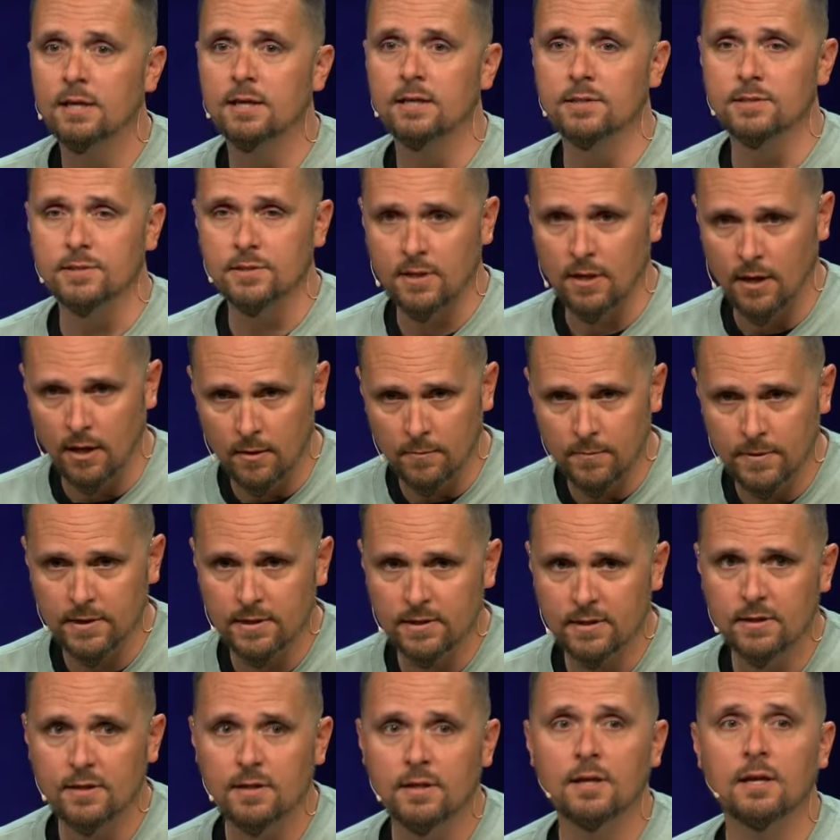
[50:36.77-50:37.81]
is
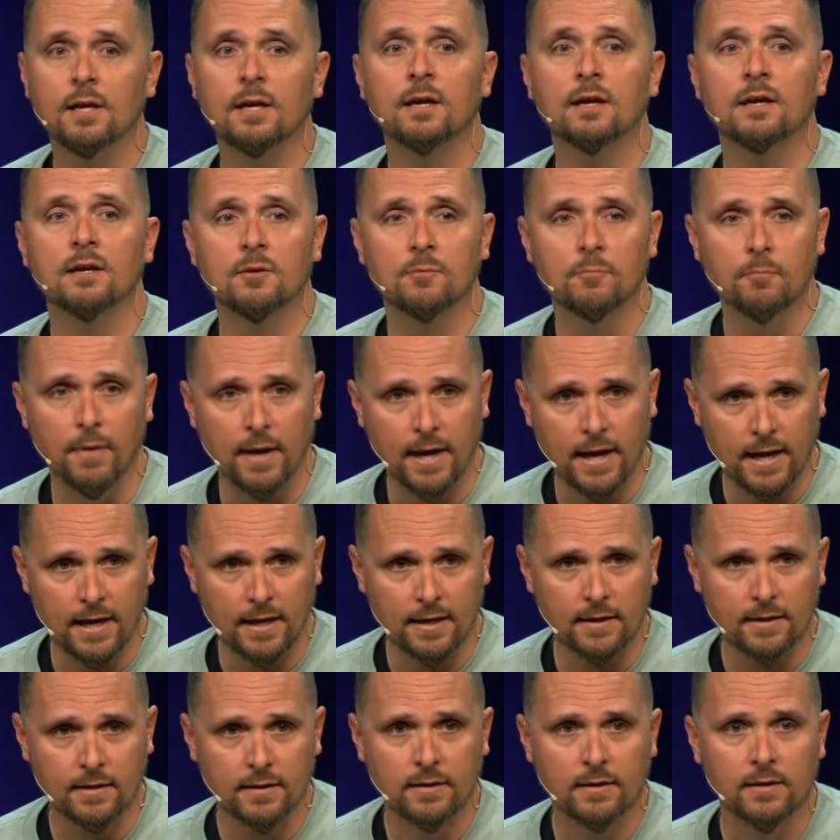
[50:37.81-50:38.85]
coming
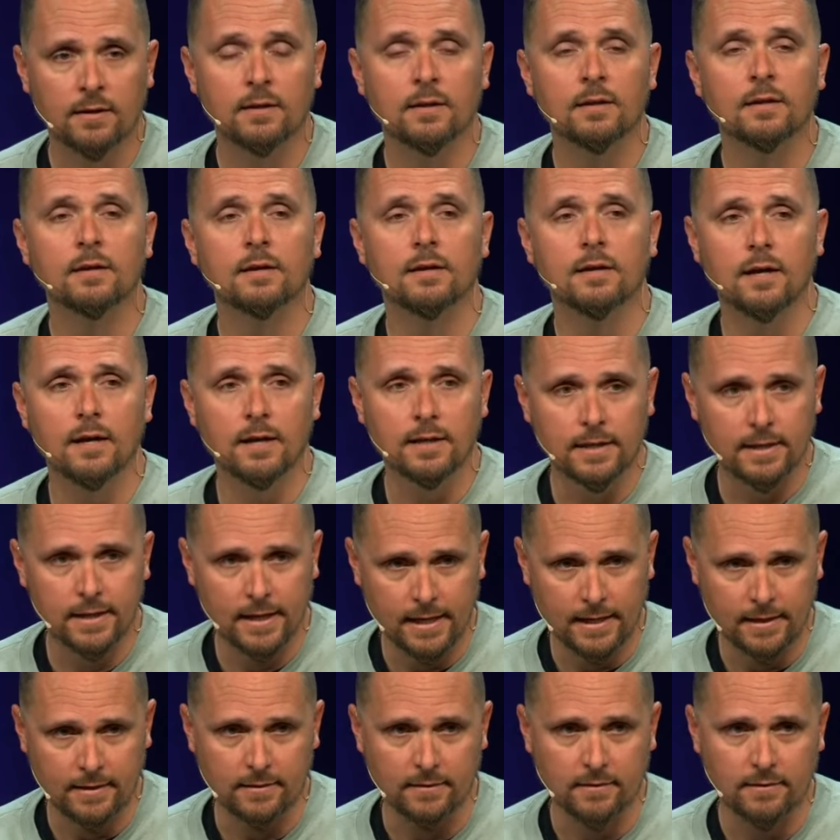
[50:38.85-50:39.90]
back
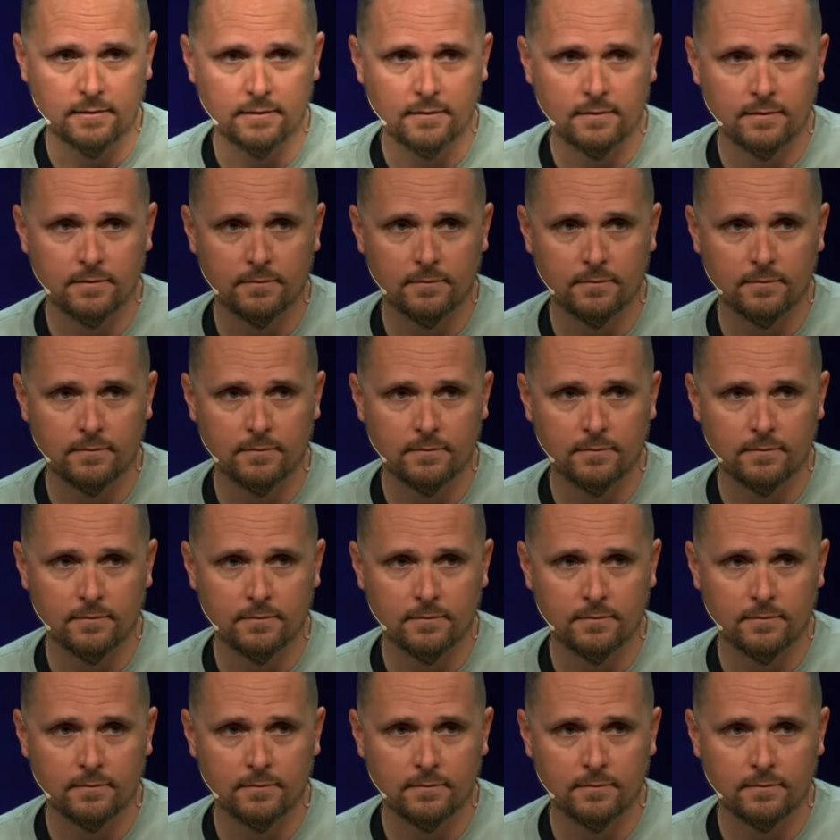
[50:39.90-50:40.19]
again.